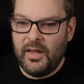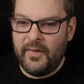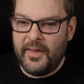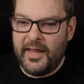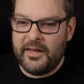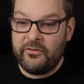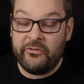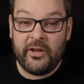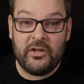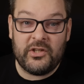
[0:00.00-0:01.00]
and then
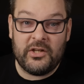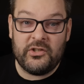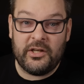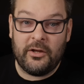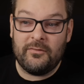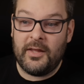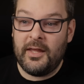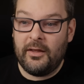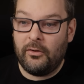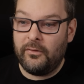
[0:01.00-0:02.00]
search engine over
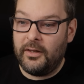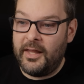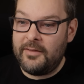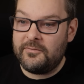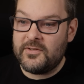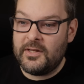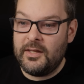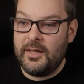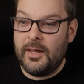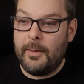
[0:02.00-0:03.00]
here on the left,
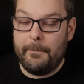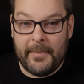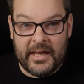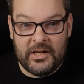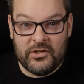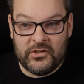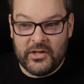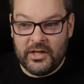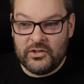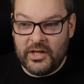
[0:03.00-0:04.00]
manage
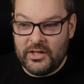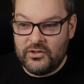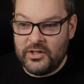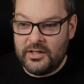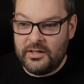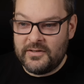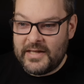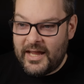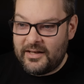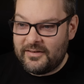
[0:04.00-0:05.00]
search engines
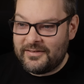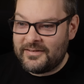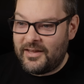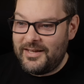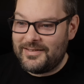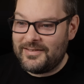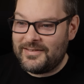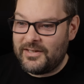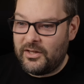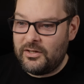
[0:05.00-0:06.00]
and site
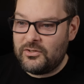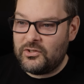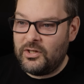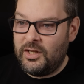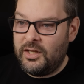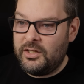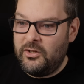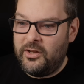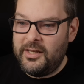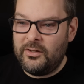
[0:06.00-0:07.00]
search.
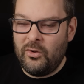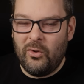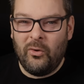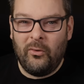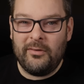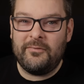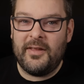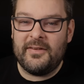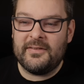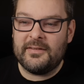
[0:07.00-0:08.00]
You can ignore all of
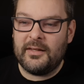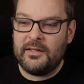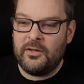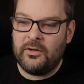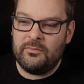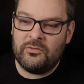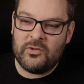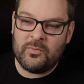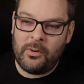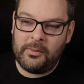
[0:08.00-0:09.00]
this. You can
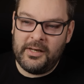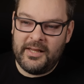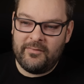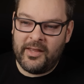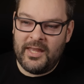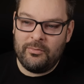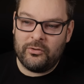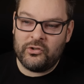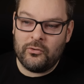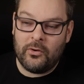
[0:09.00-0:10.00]
just probably leave the
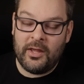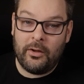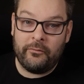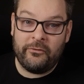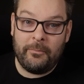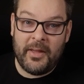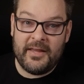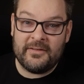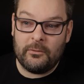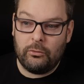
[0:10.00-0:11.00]
keyboard shortcut of
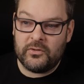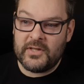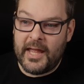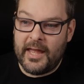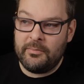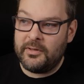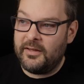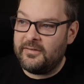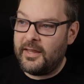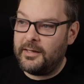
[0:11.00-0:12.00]
space or tab
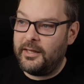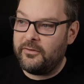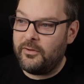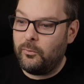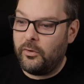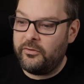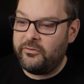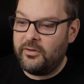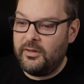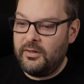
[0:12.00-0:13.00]
exactly as it was.